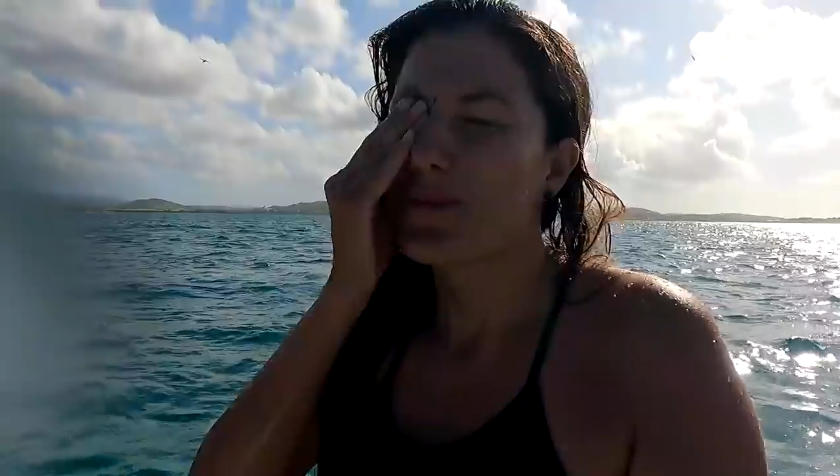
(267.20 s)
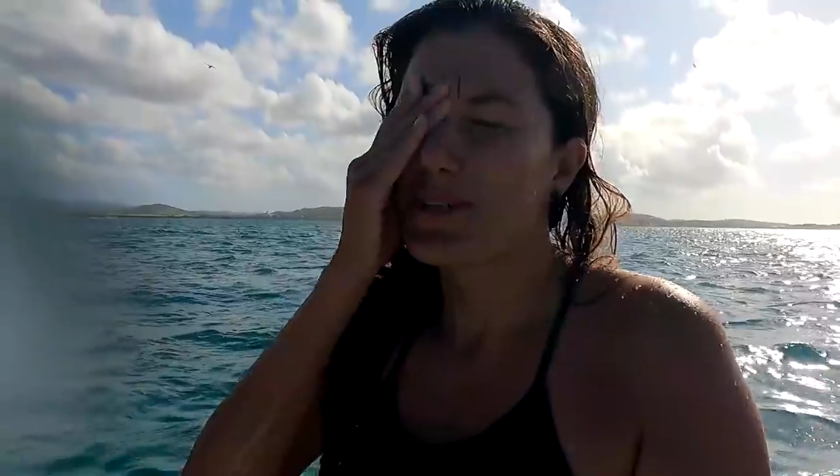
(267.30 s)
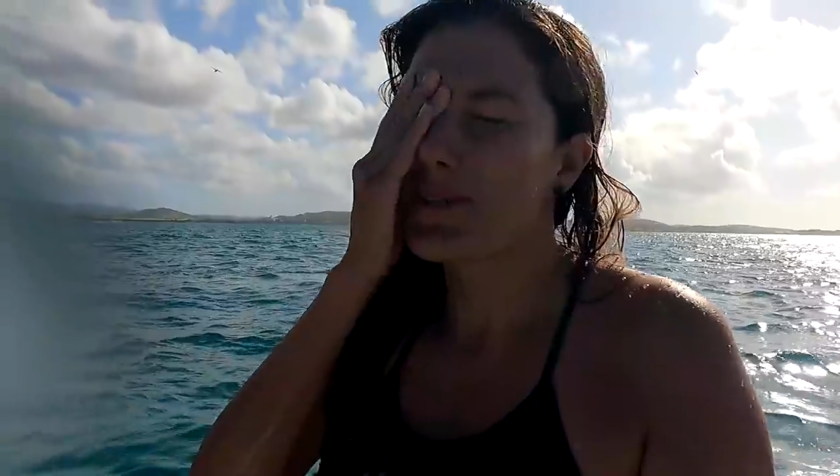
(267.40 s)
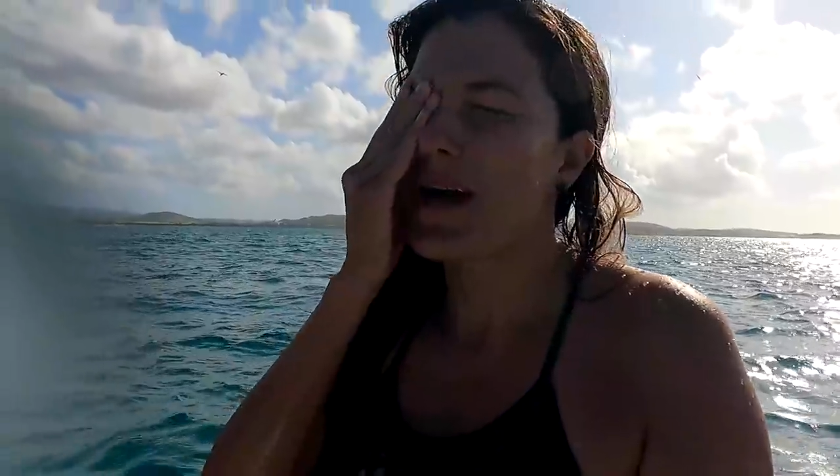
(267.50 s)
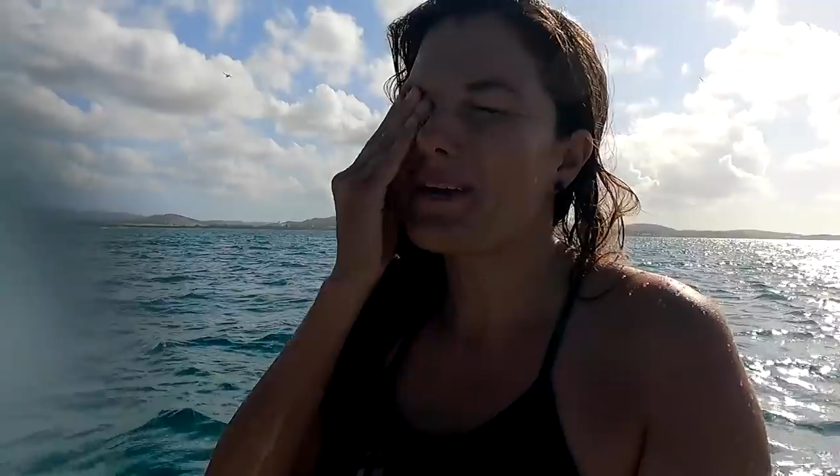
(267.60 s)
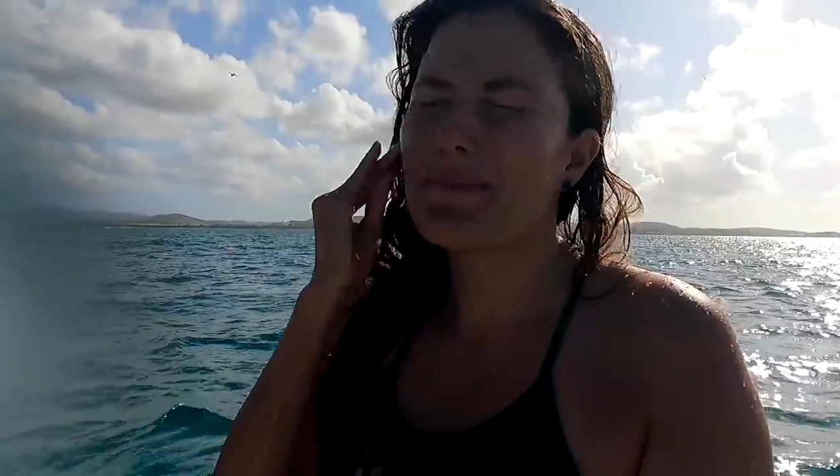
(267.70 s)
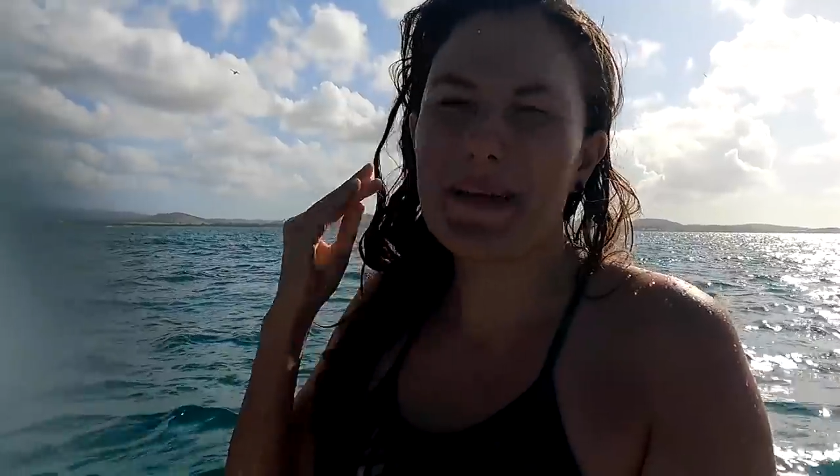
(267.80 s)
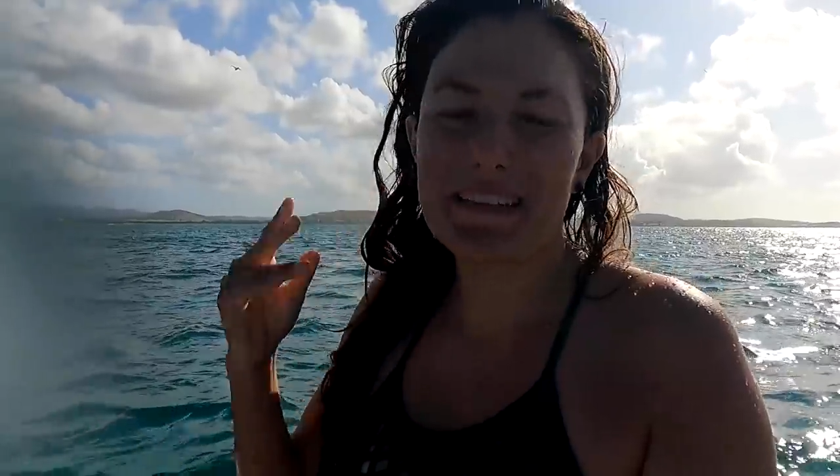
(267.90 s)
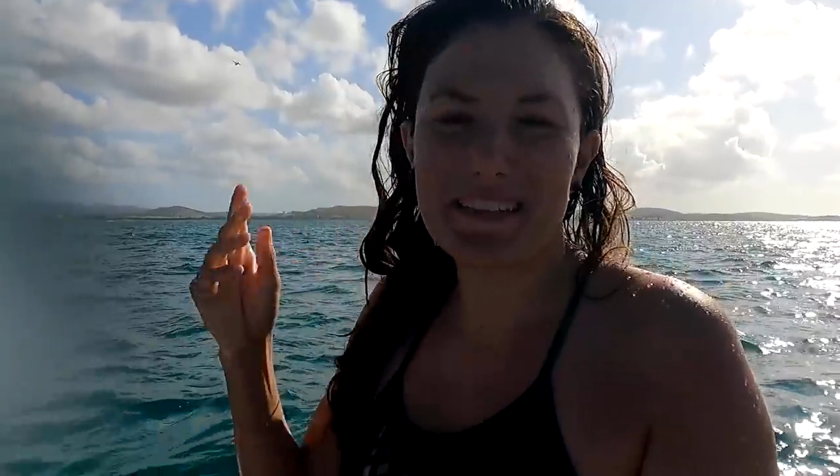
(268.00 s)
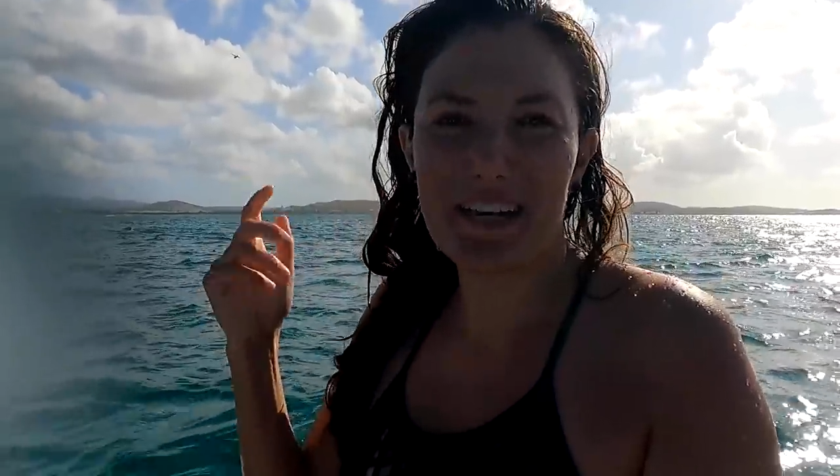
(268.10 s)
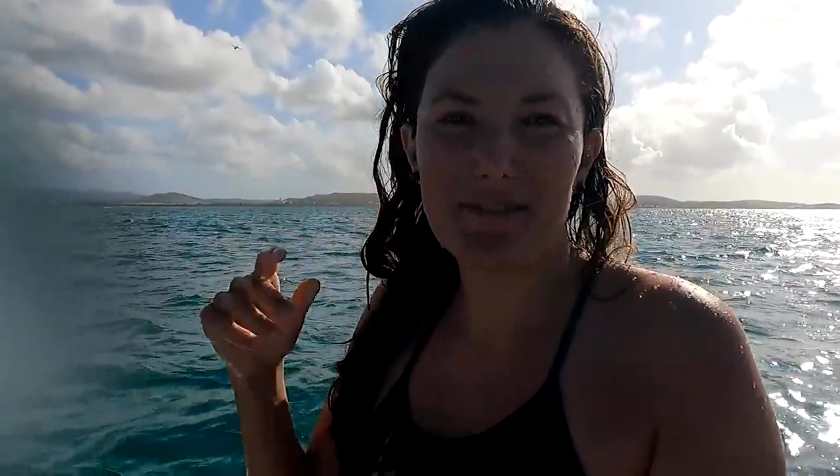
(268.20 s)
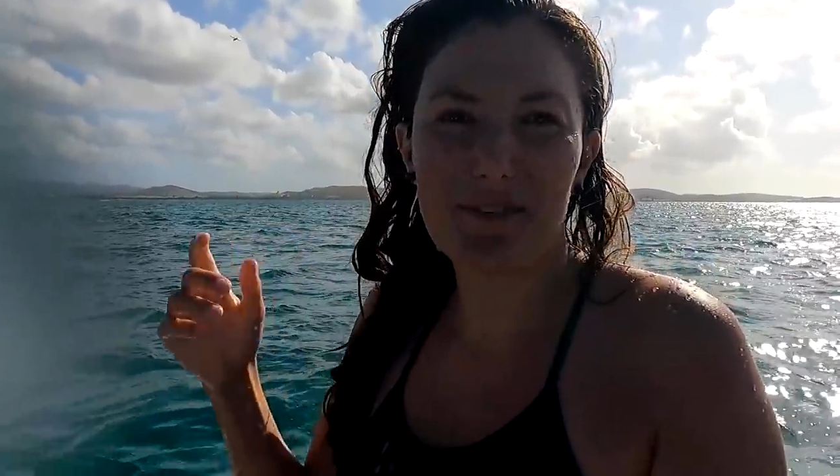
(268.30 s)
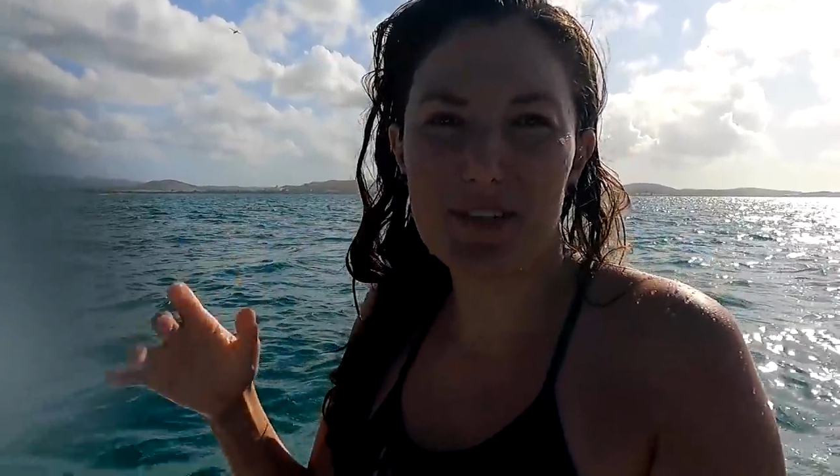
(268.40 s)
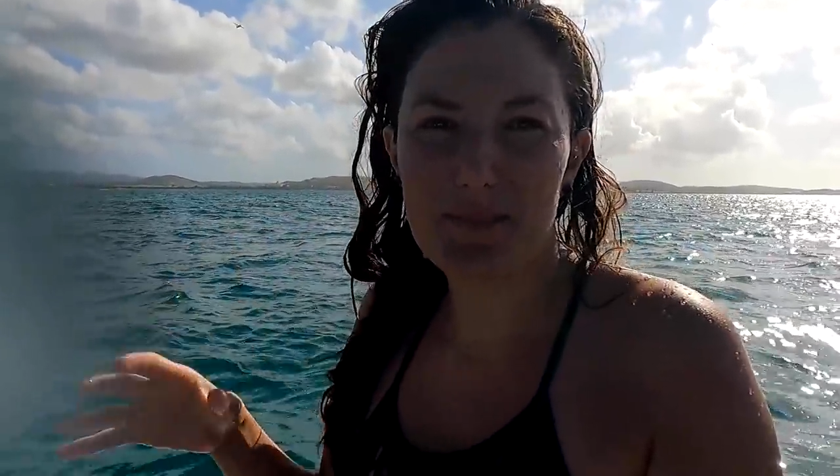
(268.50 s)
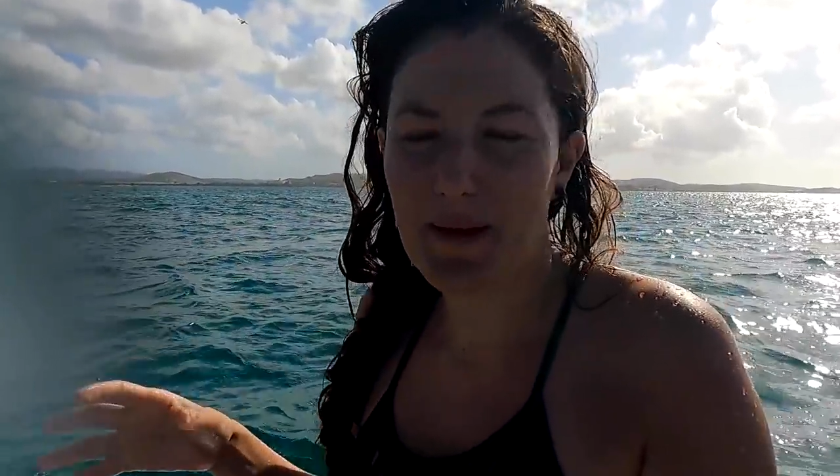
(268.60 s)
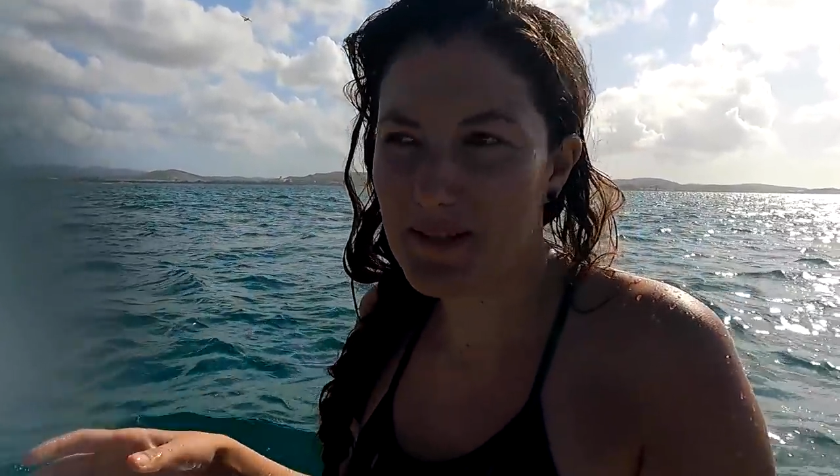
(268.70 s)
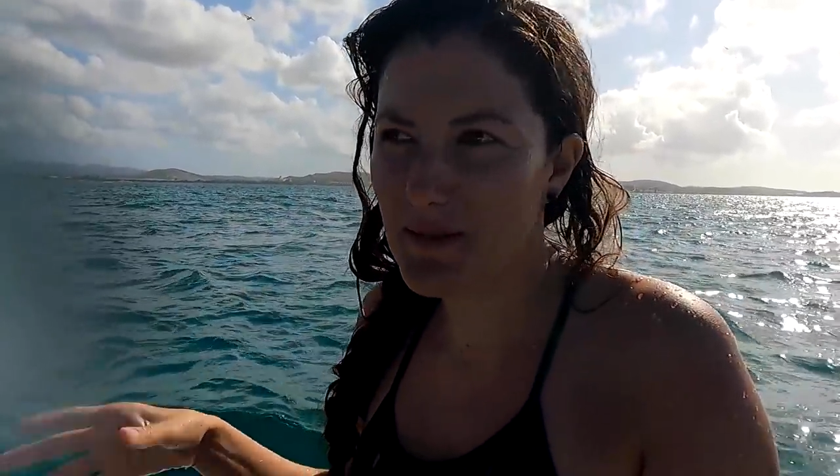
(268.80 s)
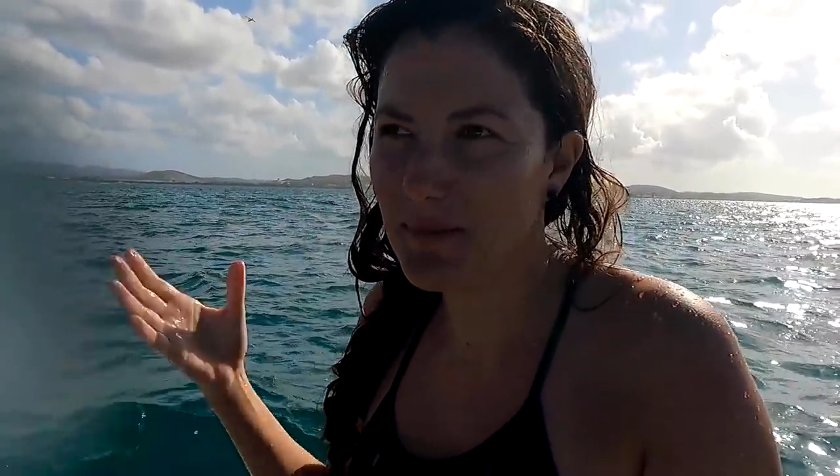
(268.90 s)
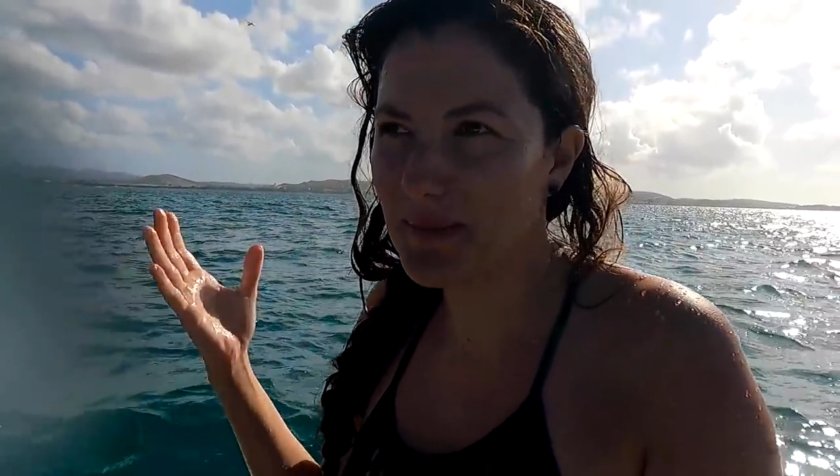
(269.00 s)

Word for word: We try to be as careful as possible,